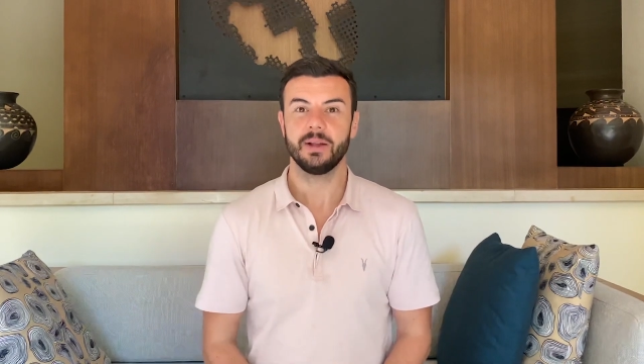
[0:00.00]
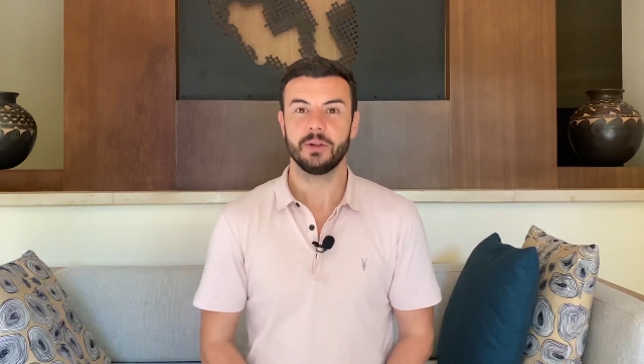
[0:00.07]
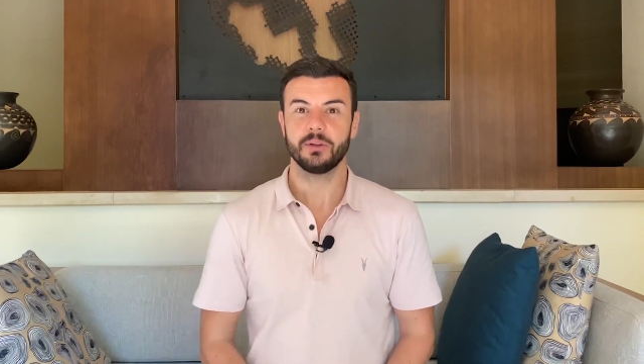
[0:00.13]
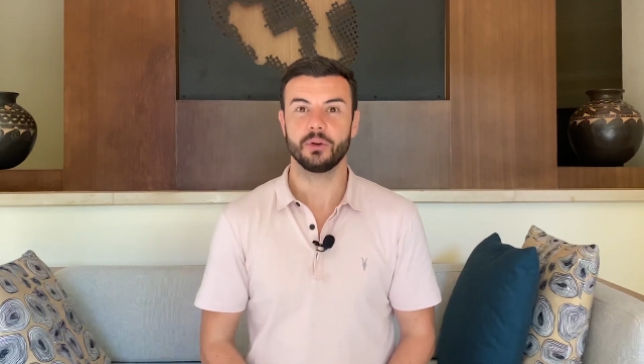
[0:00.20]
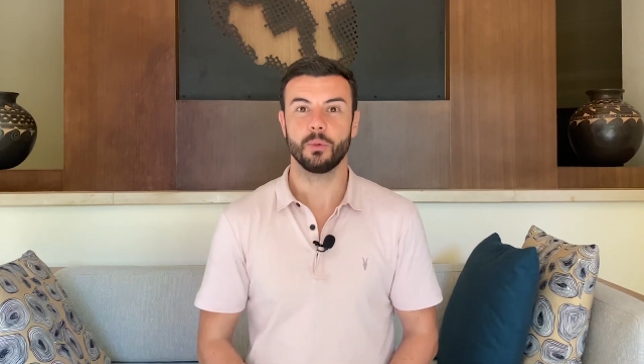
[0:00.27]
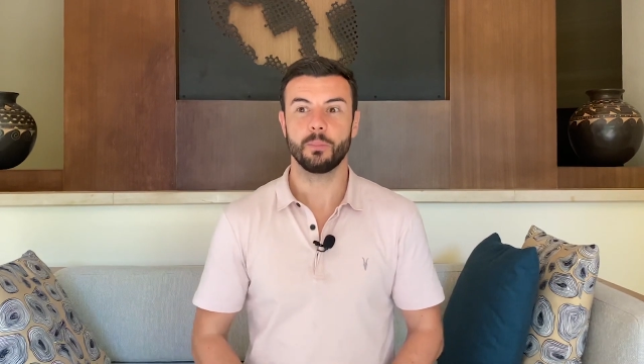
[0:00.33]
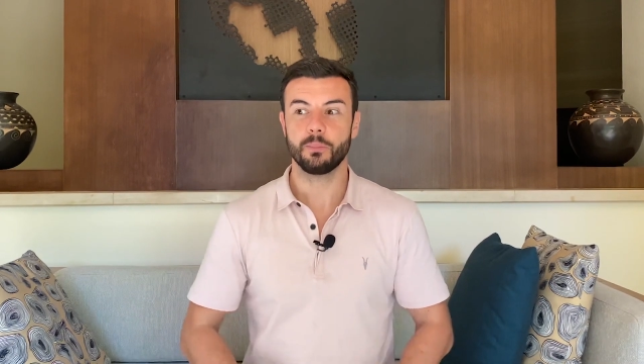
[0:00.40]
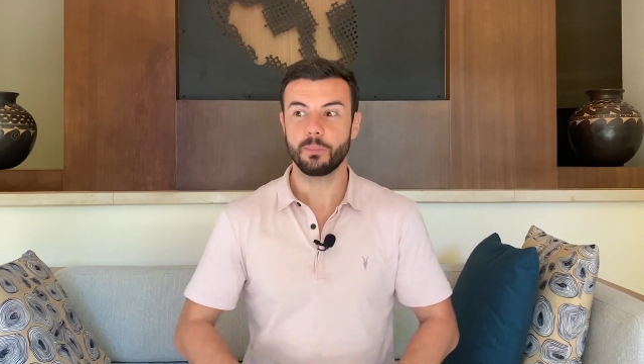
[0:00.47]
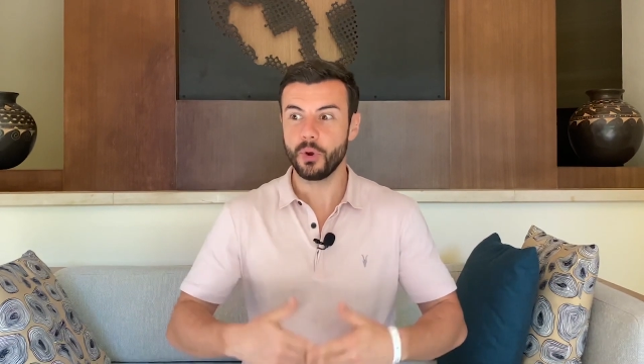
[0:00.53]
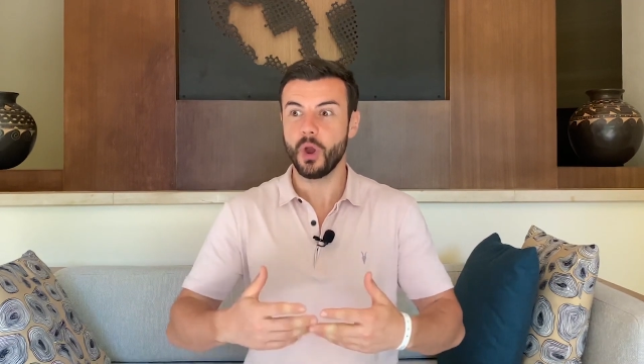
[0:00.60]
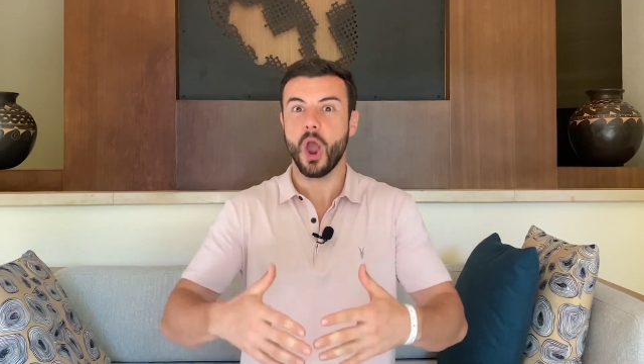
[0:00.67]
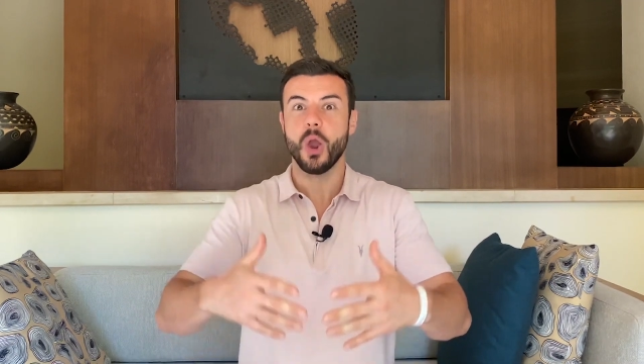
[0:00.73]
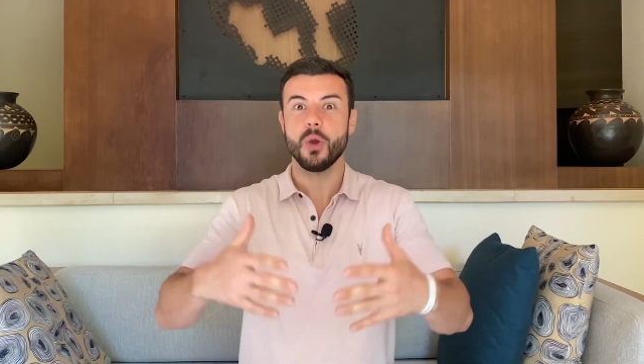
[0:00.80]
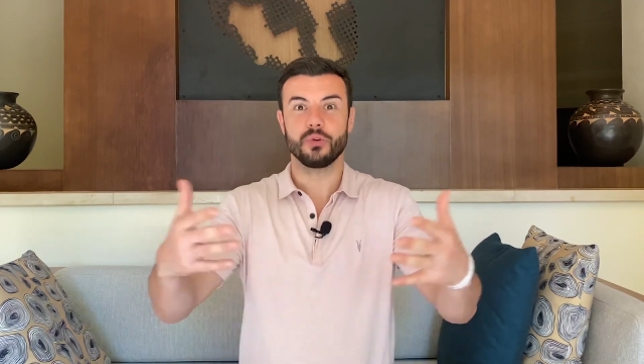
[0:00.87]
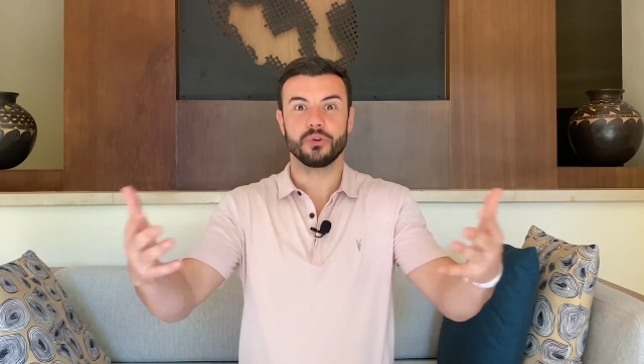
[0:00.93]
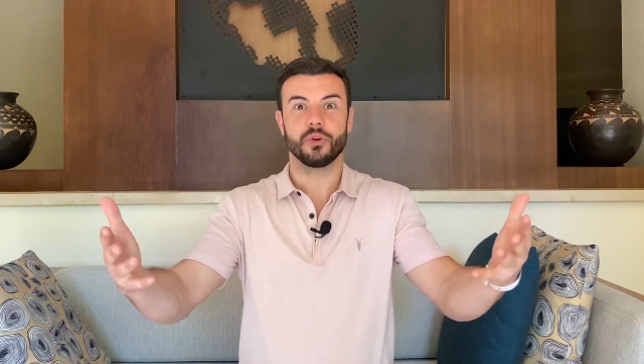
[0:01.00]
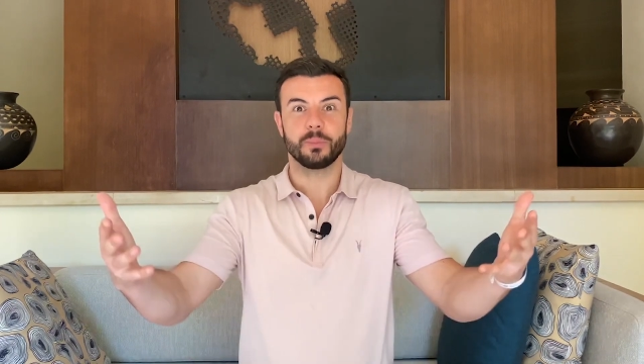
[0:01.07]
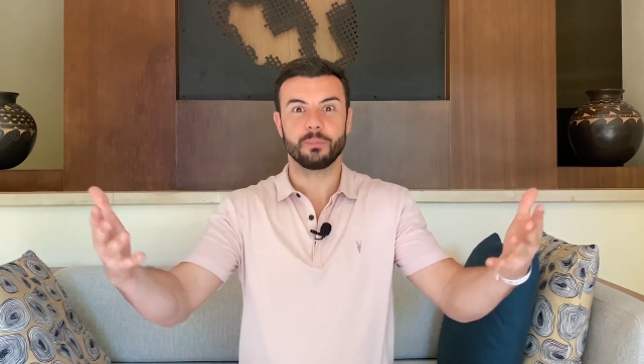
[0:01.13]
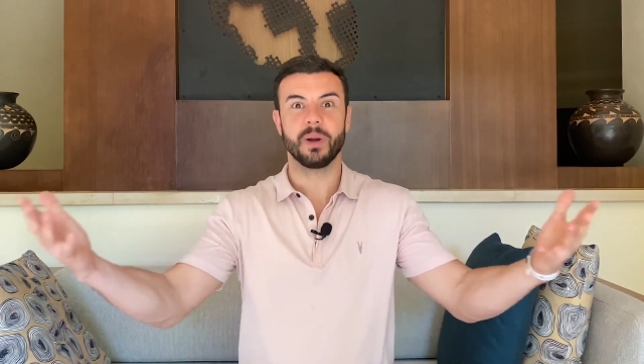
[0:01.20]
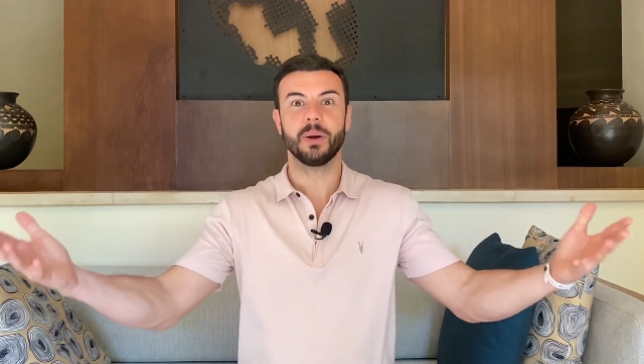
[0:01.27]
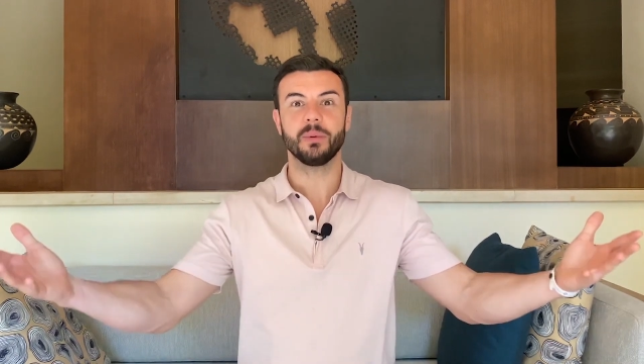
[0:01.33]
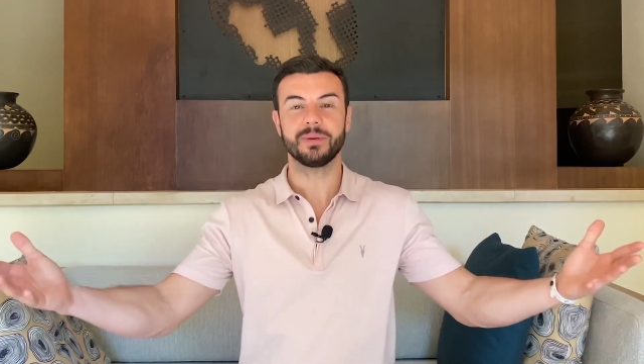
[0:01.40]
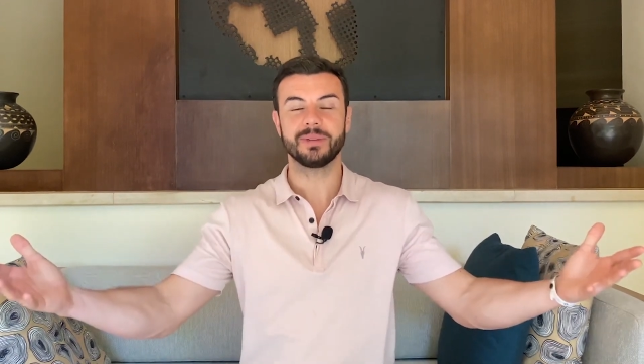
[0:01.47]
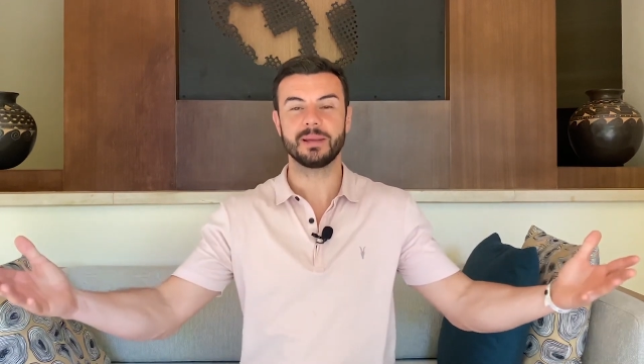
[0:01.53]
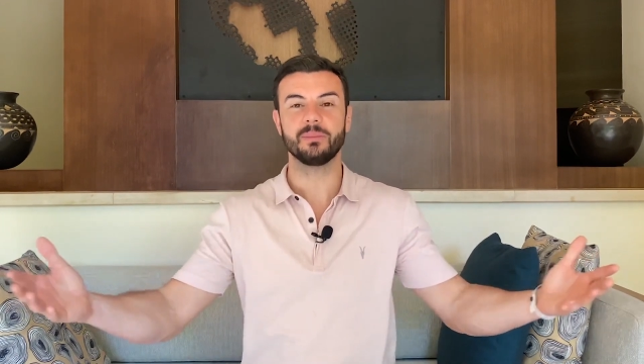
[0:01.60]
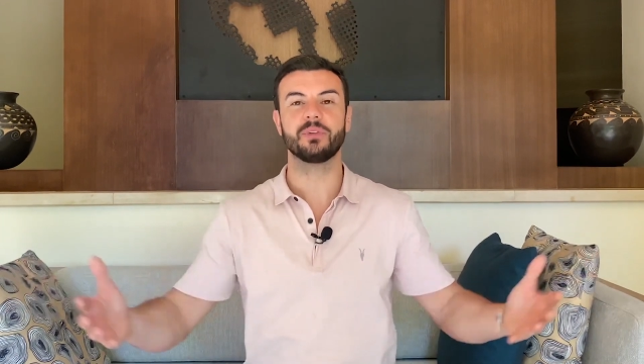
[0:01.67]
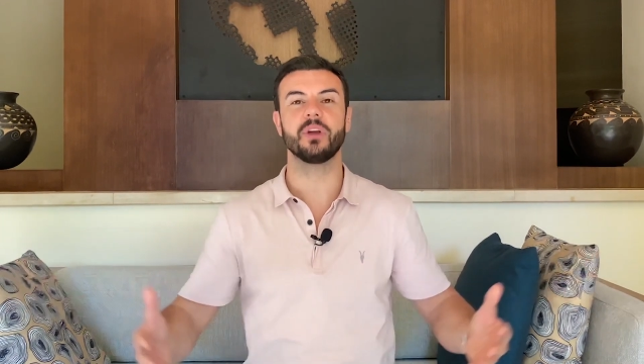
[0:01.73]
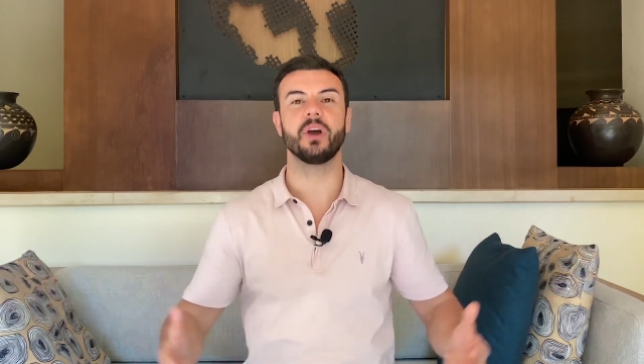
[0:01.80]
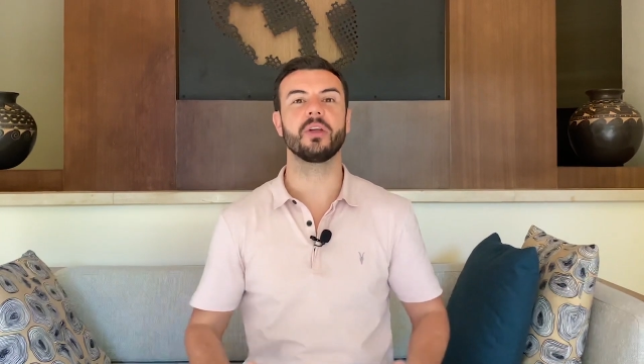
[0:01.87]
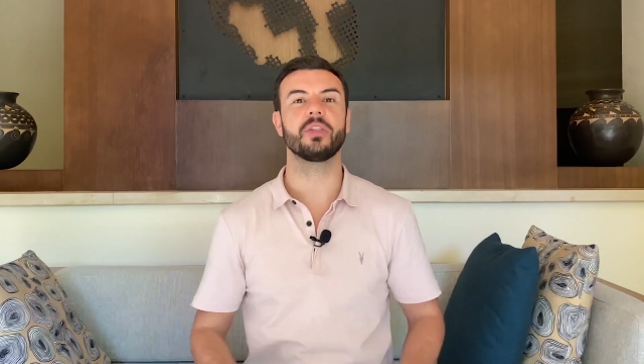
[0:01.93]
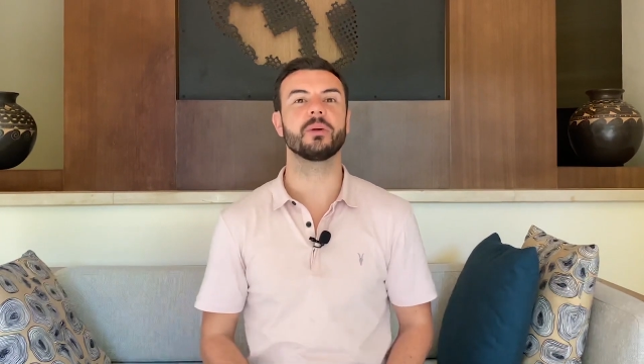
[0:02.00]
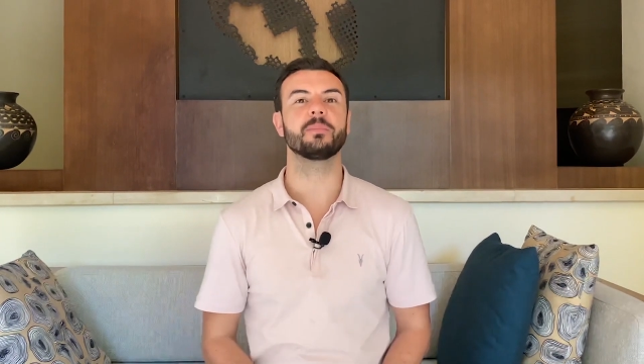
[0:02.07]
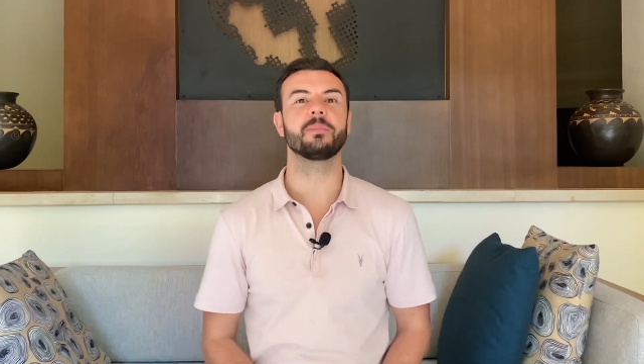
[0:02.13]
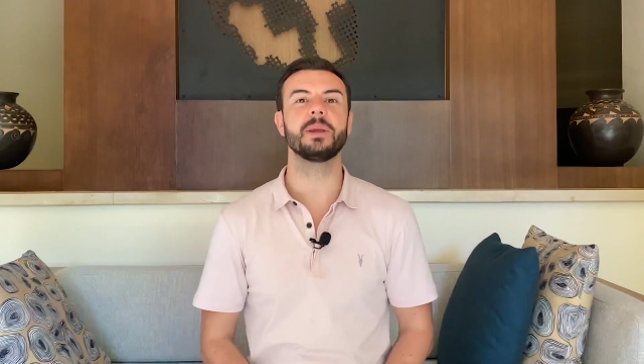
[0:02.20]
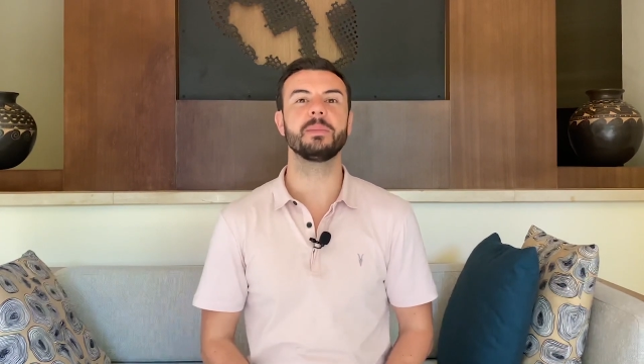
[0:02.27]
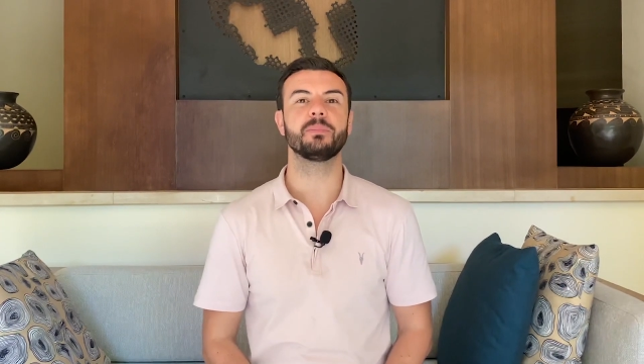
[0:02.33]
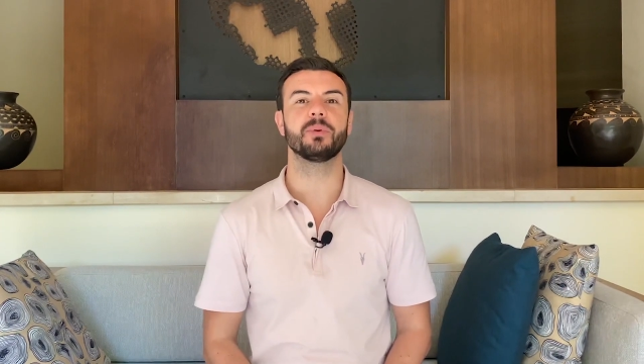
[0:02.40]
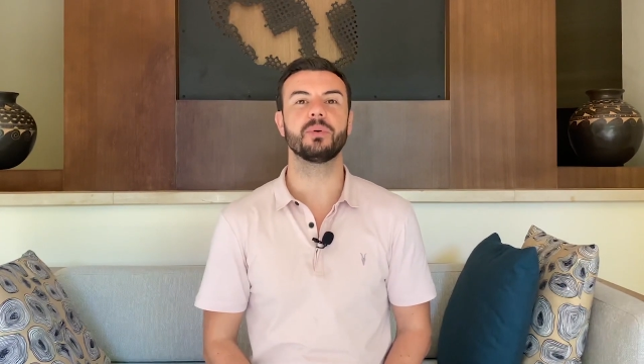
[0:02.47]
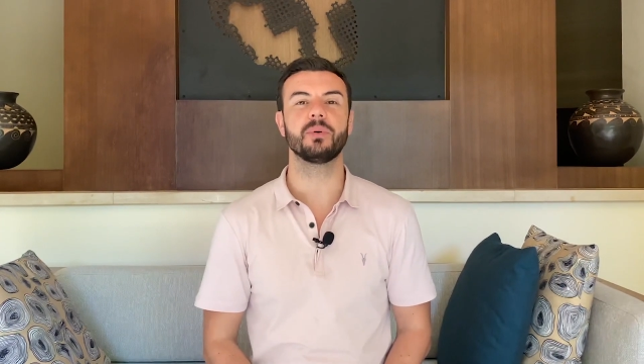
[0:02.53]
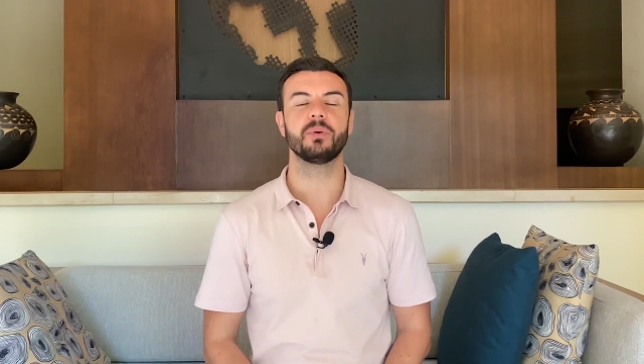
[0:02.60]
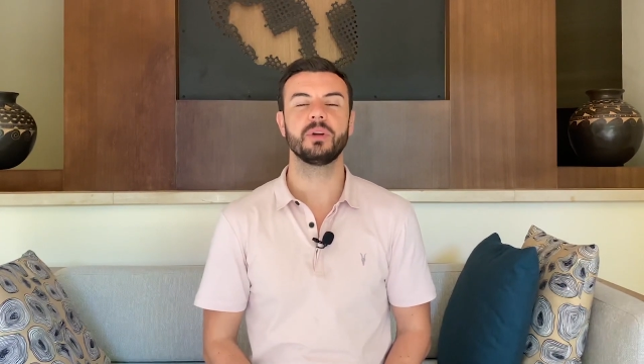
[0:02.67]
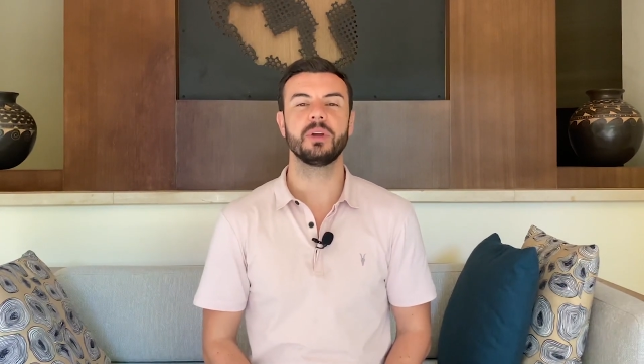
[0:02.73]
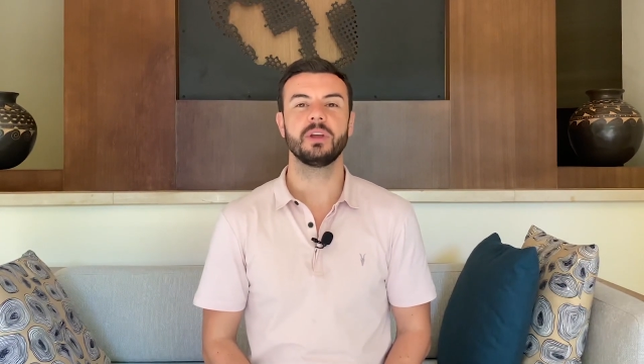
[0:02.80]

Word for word: you know, put out your power team to other people,